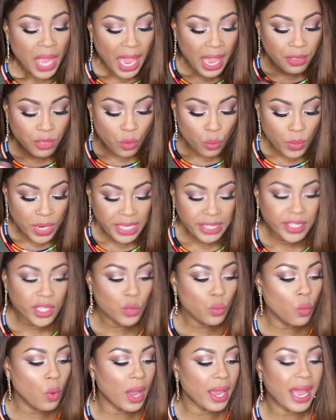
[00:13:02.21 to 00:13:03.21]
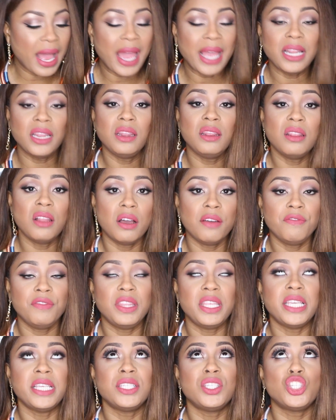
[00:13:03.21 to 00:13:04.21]
And the reason why I
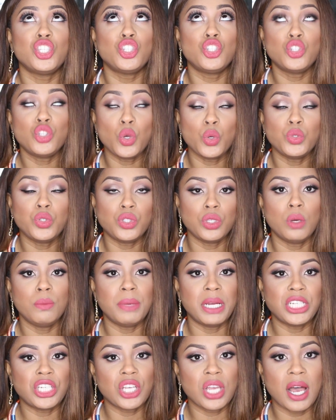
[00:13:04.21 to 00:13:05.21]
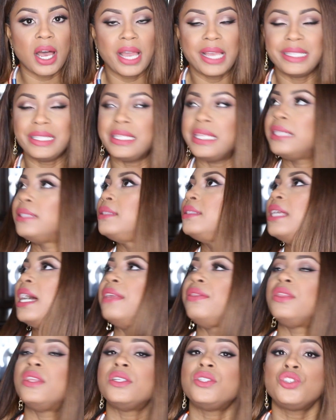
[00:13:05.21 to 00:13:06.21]
love these so, so much, guys, is
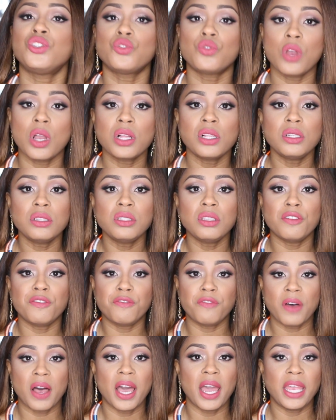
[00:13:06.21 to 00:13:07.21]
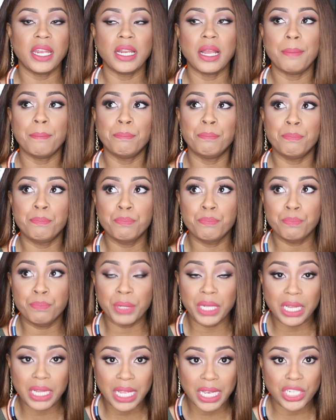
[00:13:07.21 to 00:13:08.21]
that the struggle to find
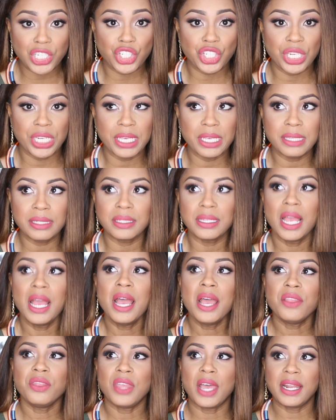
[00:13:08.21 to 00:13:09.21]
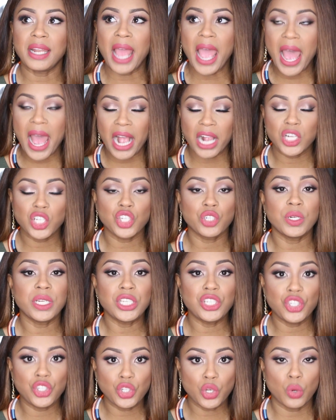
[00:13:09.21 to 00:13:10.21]
blushes that
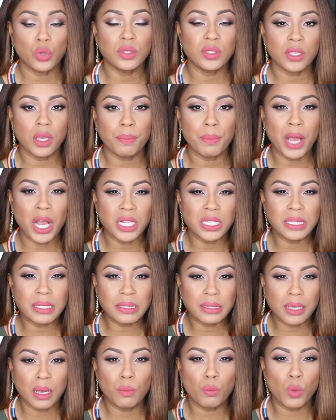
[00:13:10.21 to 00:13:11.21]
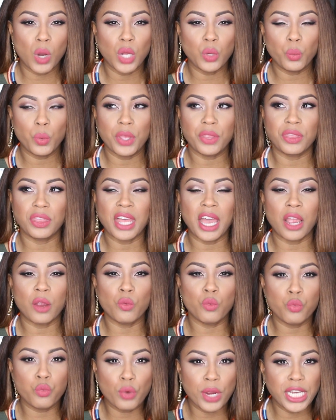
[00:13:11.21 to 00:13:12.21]
actually shows up on someone with that
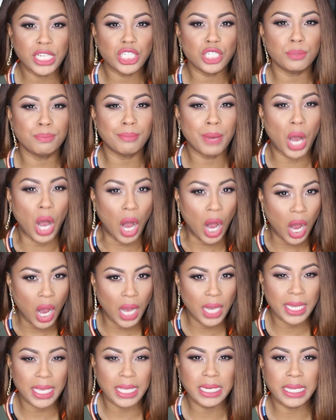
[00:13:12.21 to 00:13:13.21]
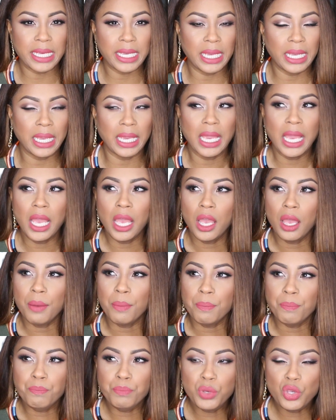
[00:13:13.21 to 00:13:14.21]
rich mahogany,
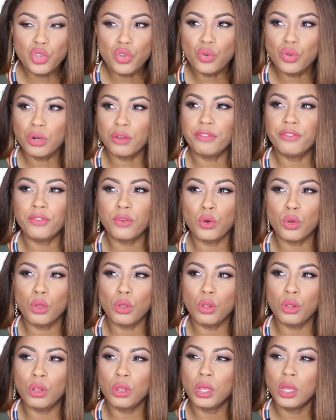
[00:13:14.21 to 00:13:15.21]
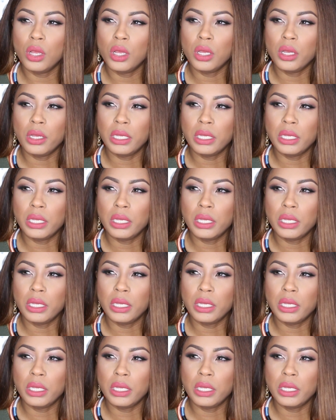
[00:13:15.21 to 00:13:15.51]
beautiful,